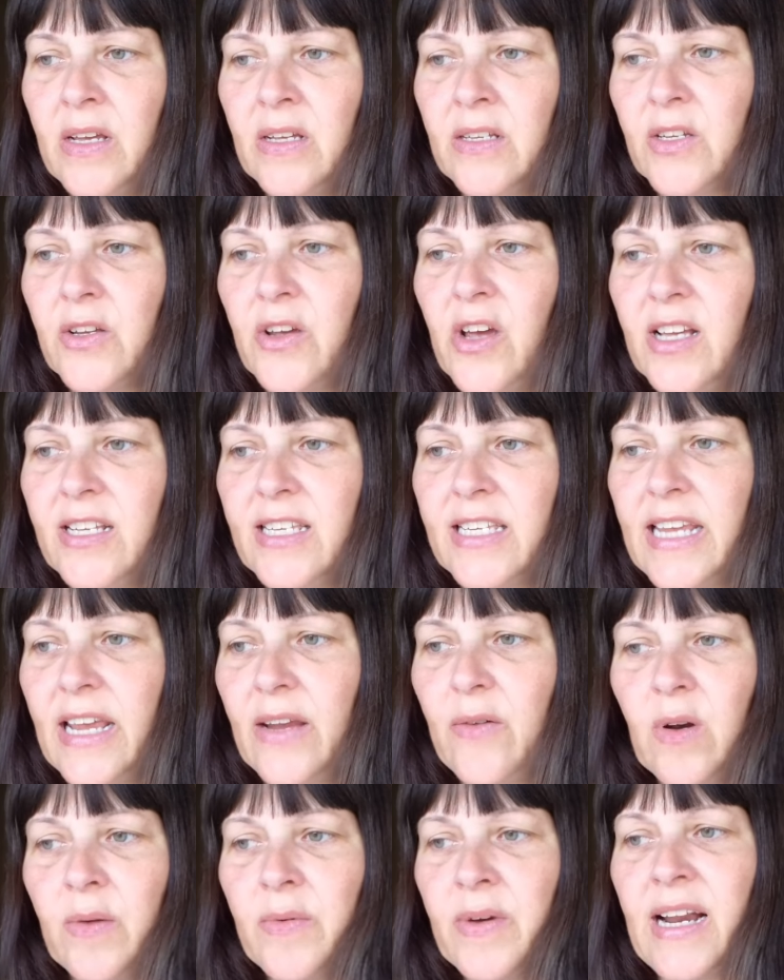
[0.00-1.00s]
So her
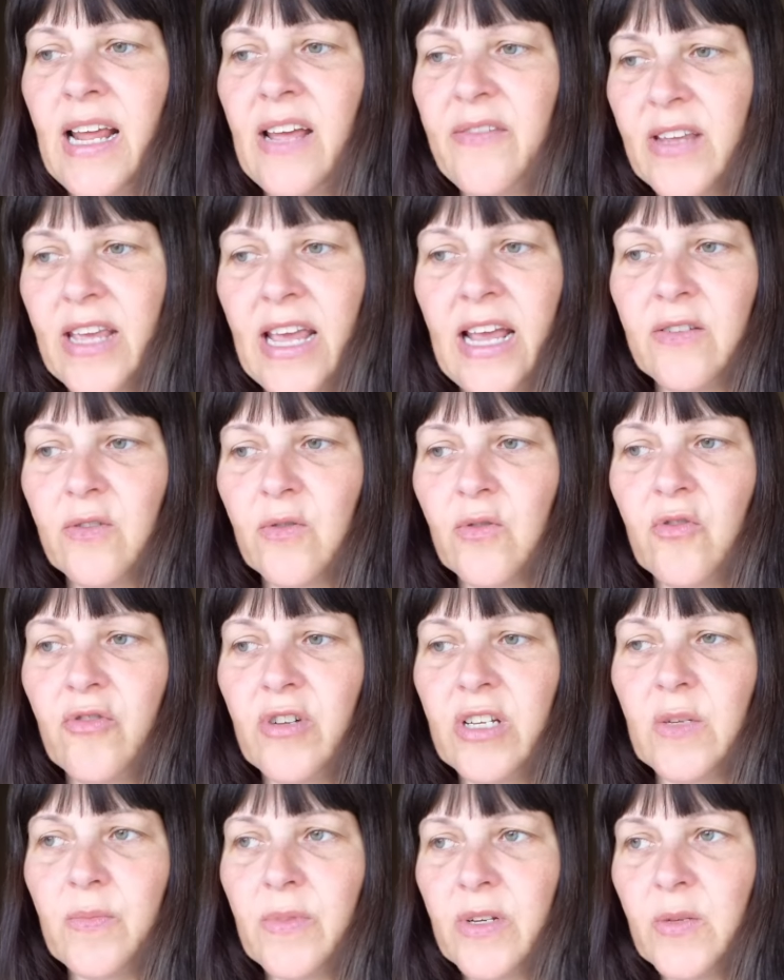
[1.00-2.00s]
saying, well, I'm going to have to cancel
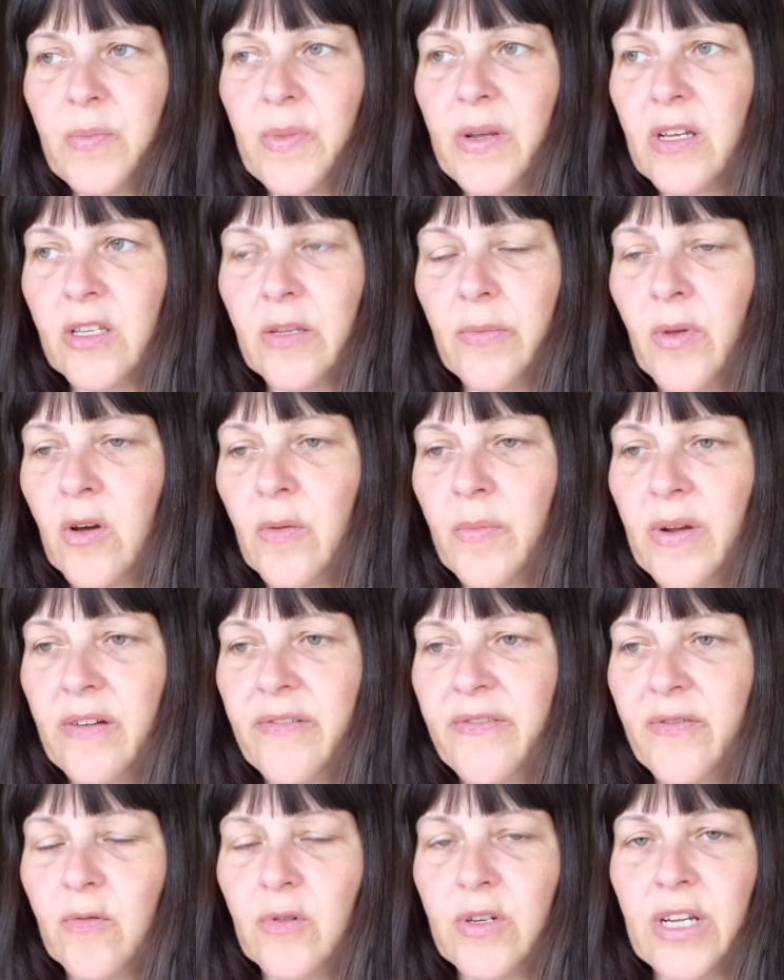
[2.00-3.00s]
Christmas because I'm not going to be able
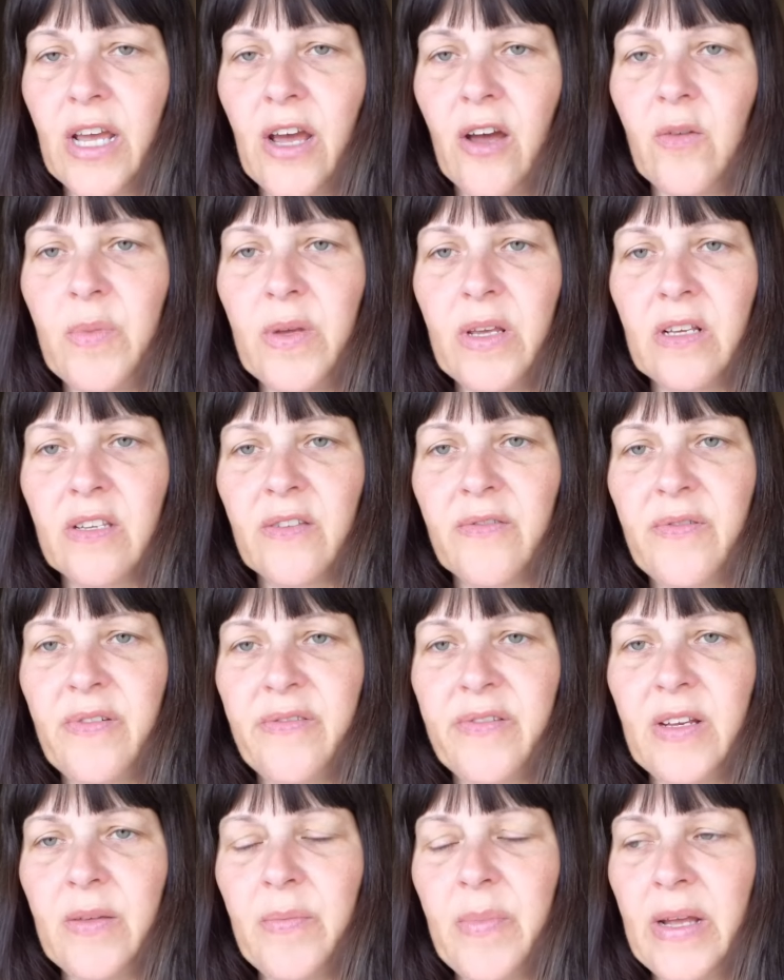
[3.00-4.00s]
to afford to go because of
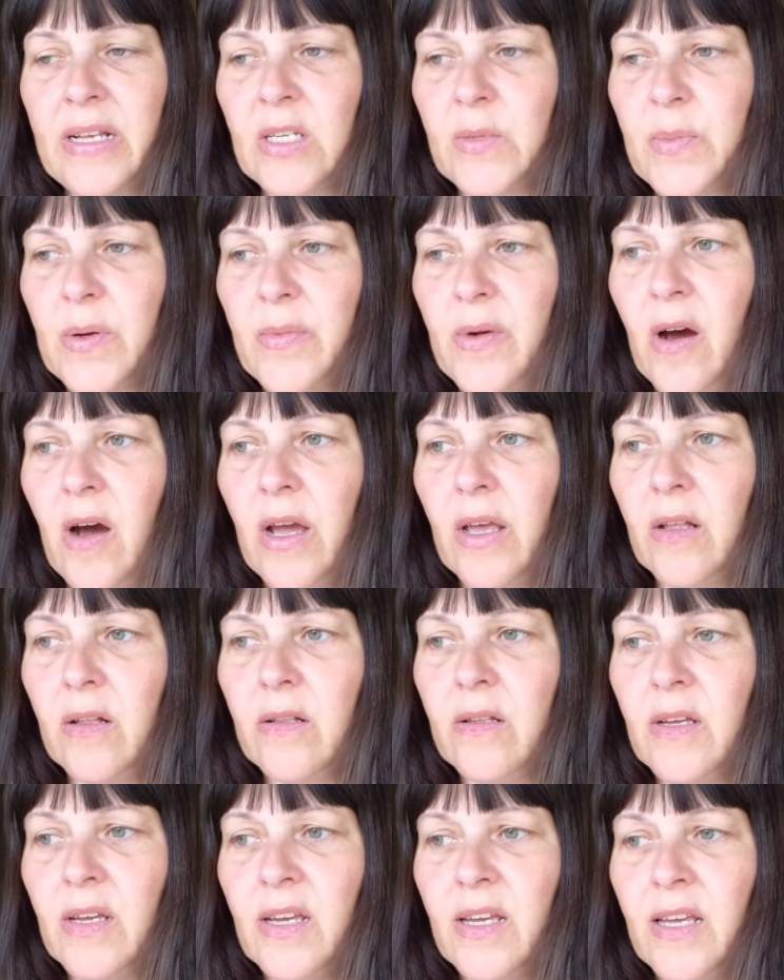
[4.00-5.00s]
15 pence per
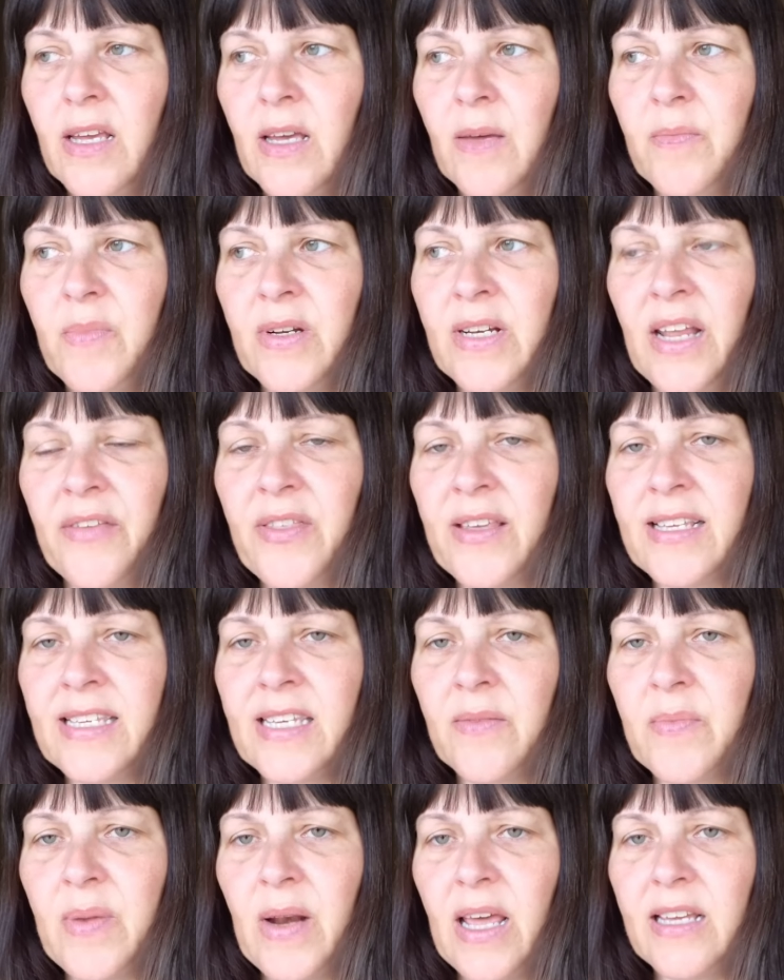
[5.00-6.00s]
mile, but nothing's
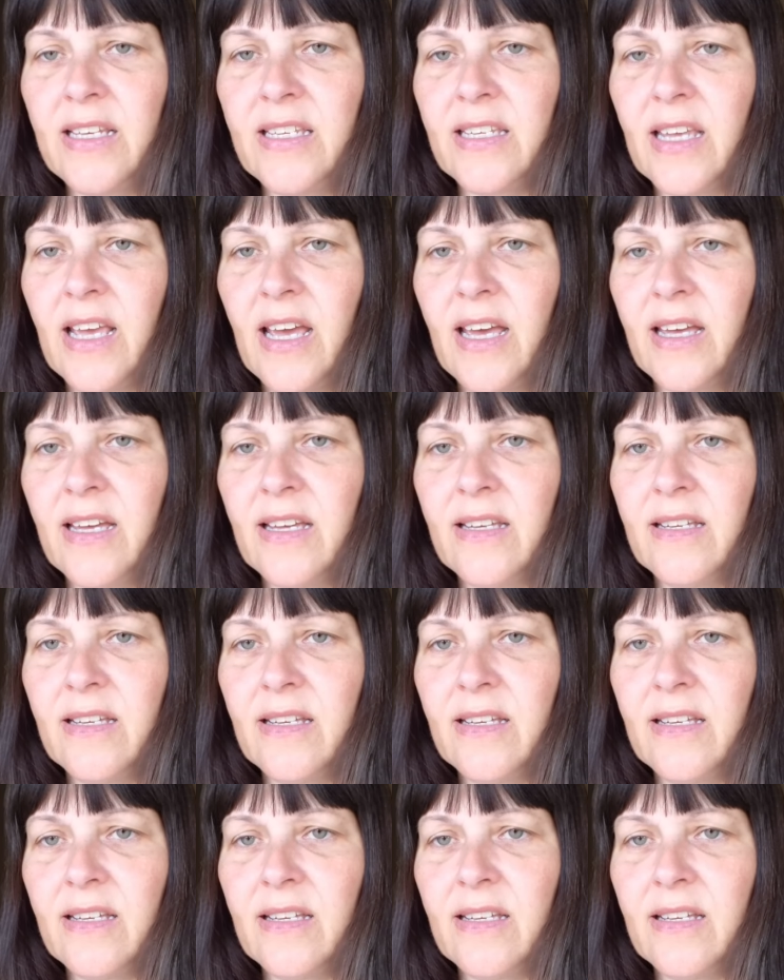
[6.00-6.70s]
in place yet.